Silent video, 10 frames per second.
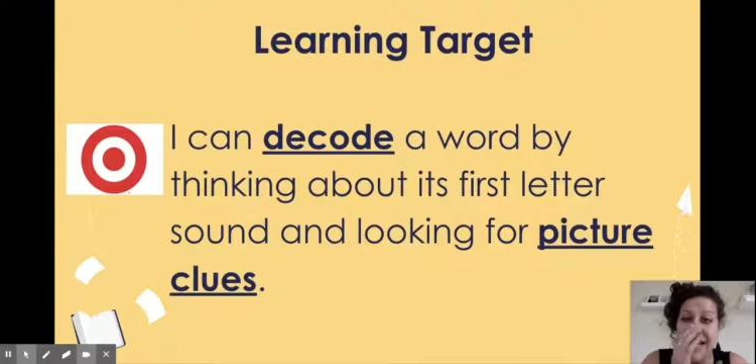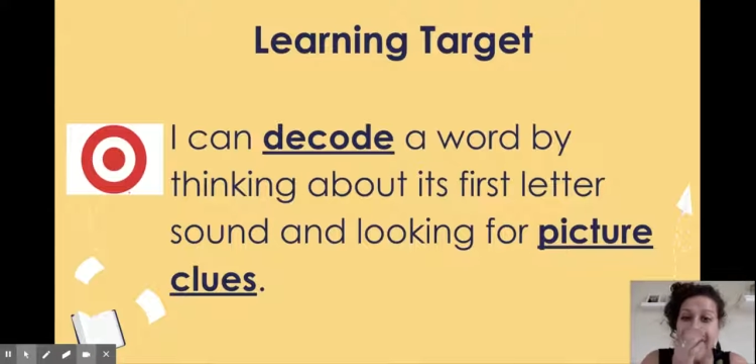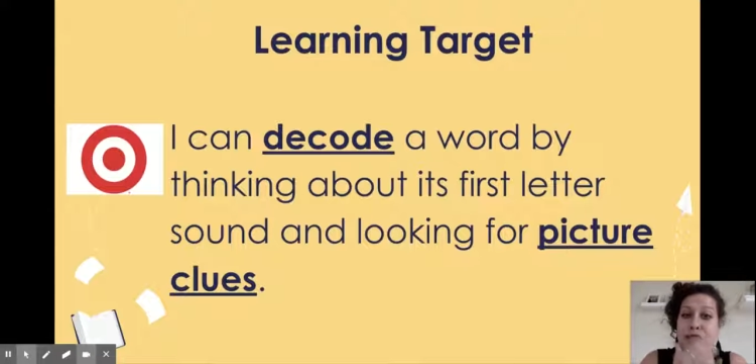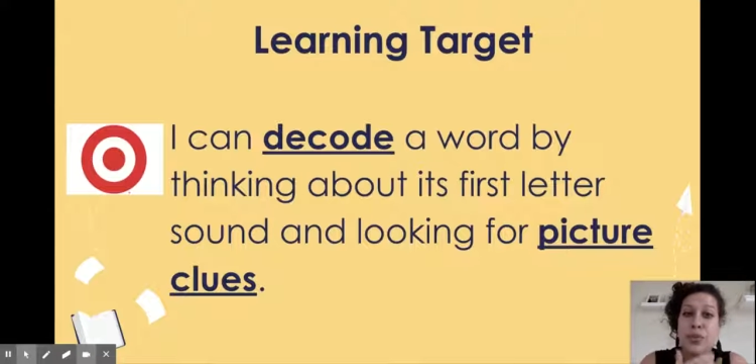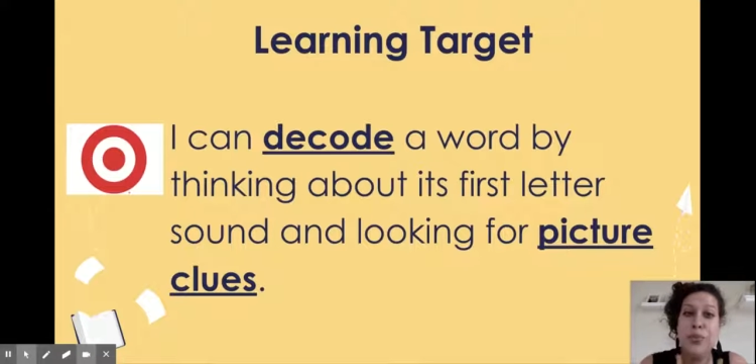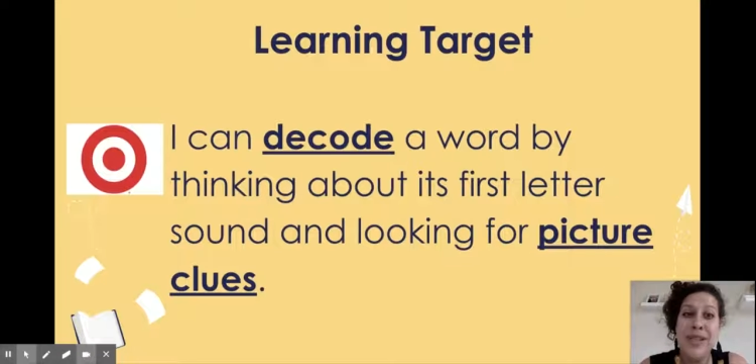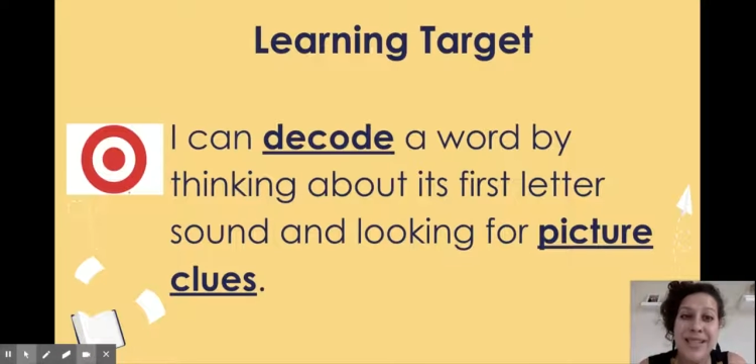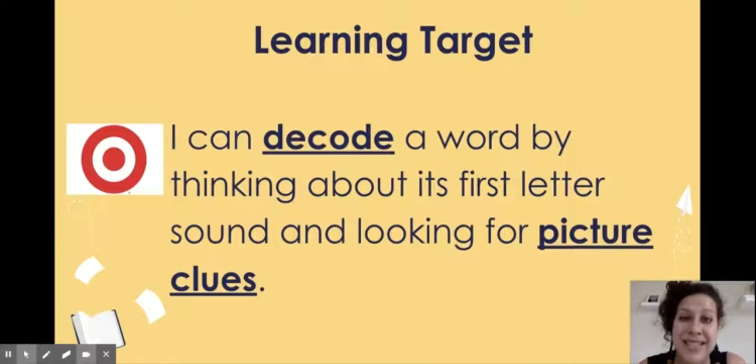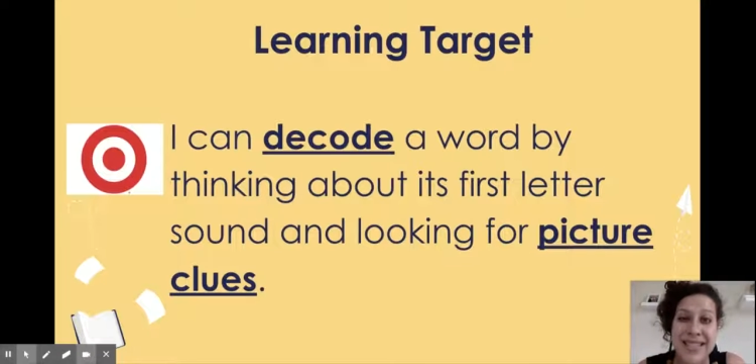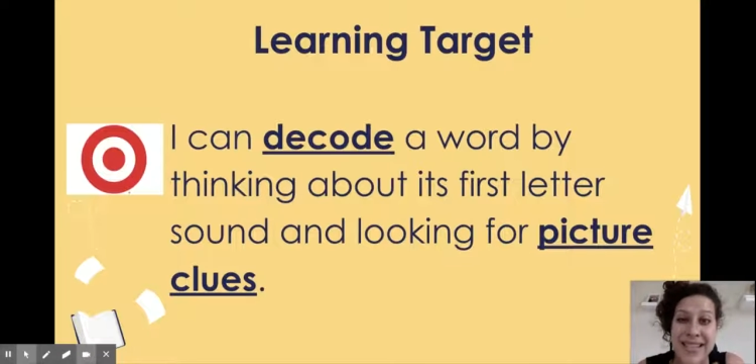it's
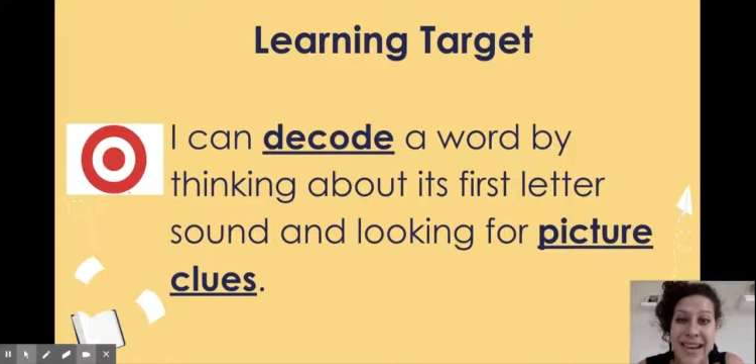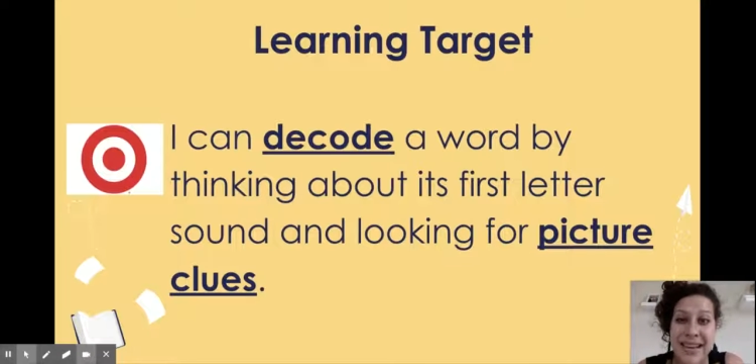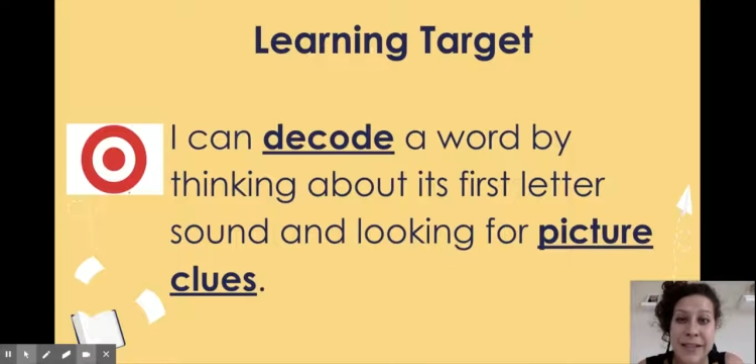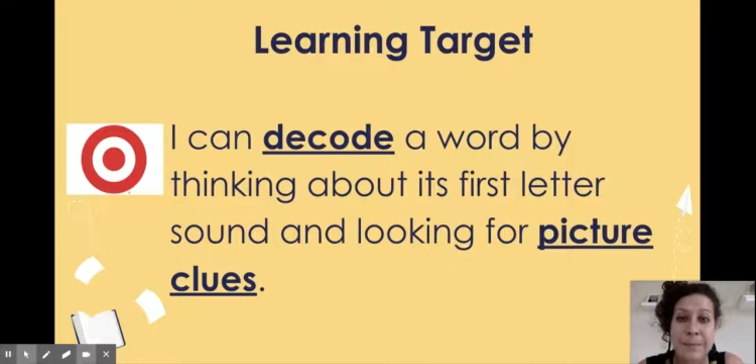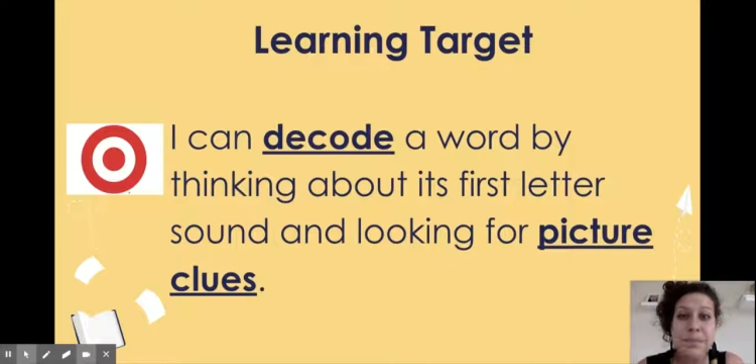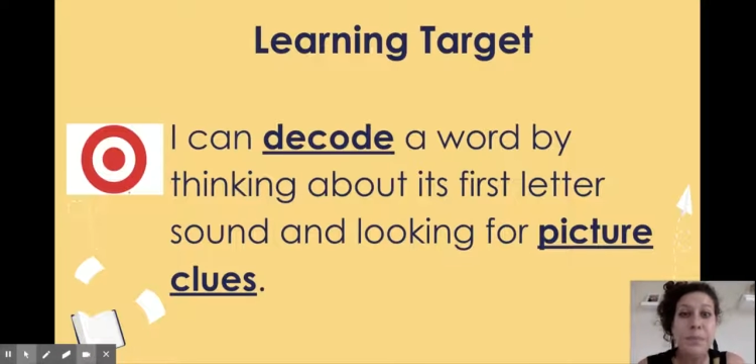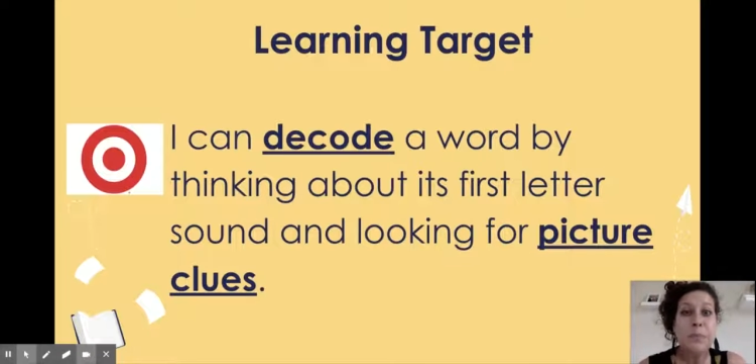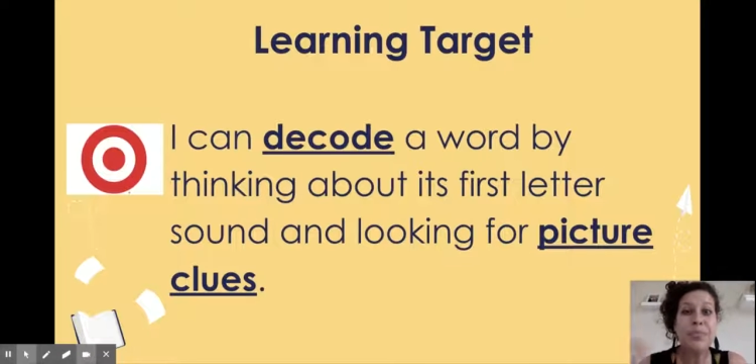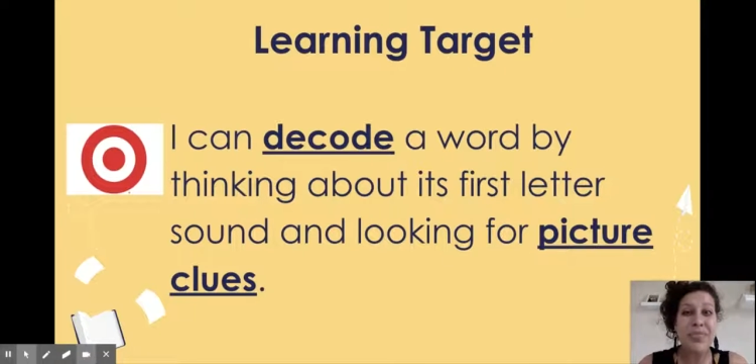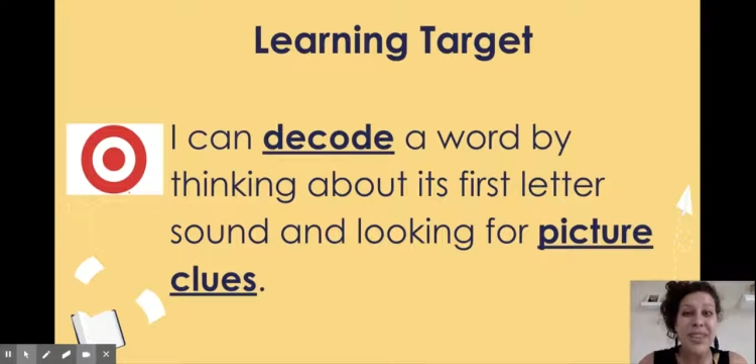really saying,
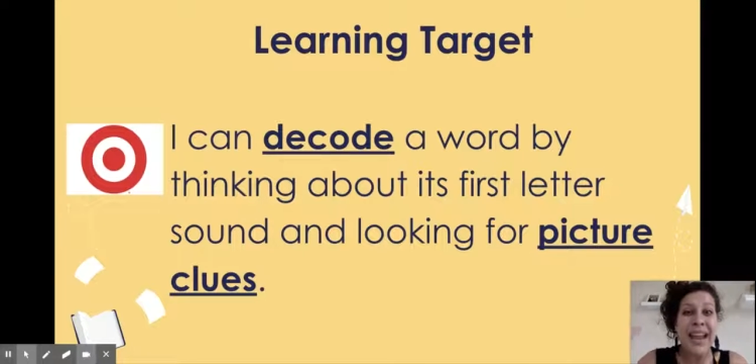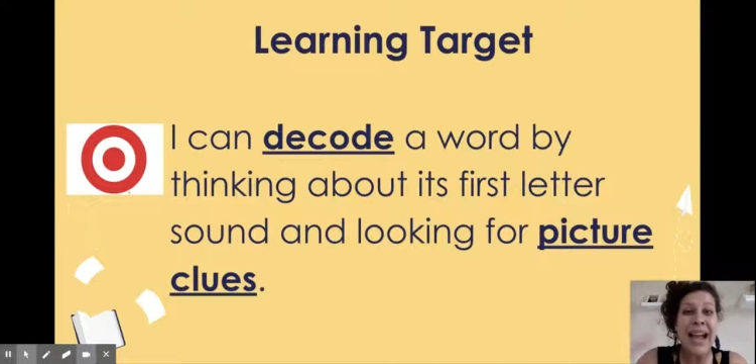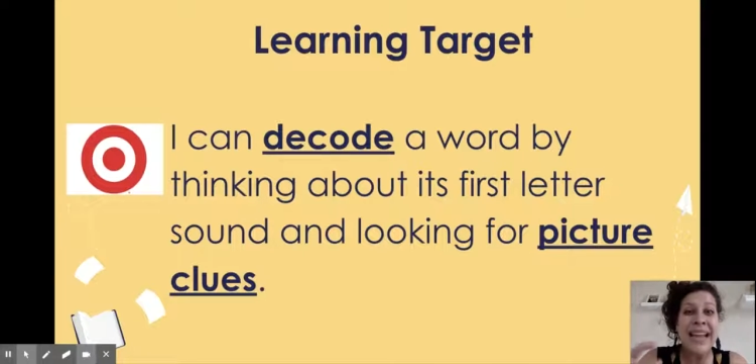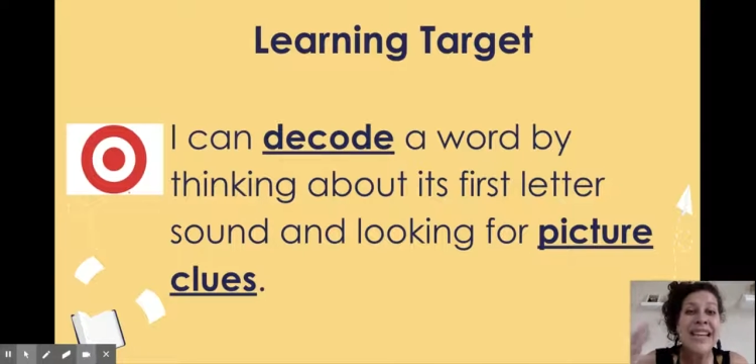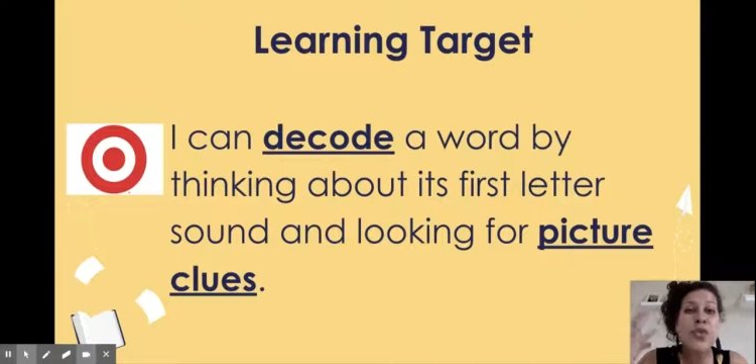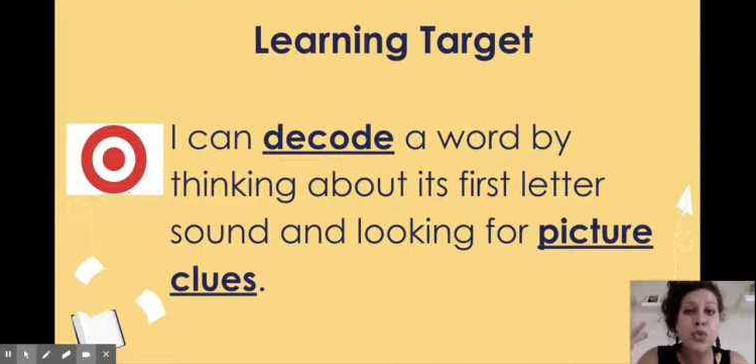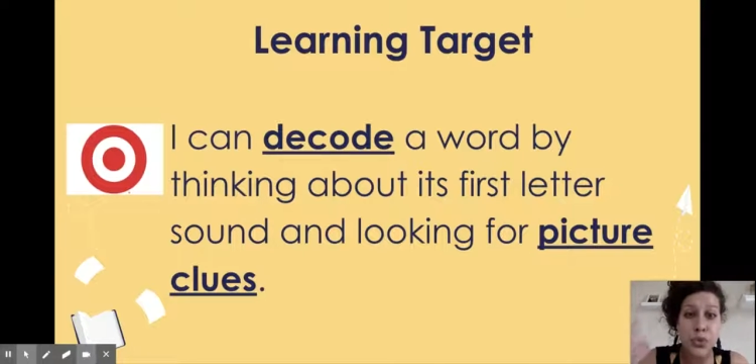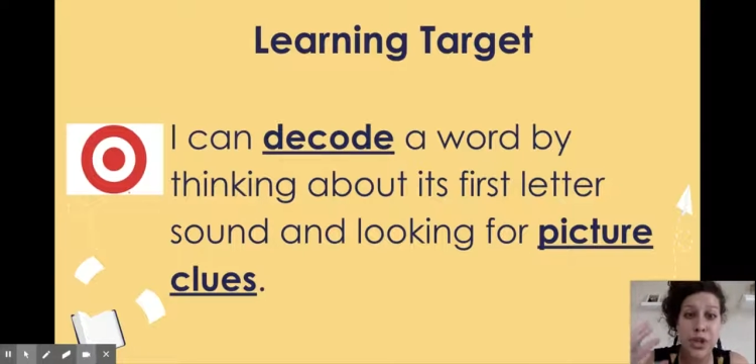I can